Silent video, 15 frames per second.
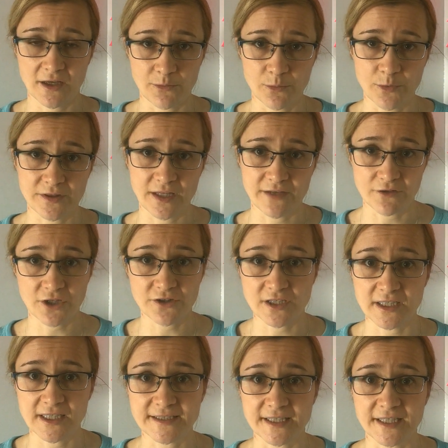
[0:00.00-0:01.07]
when they've got the
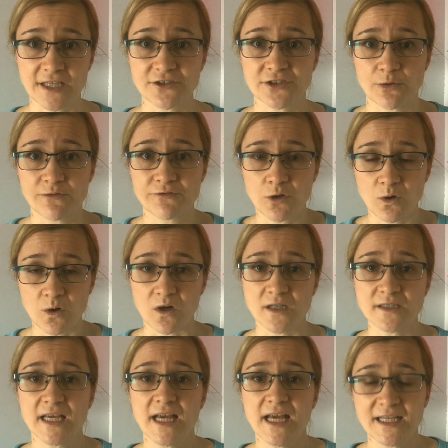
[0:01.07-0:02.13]
listening, so of course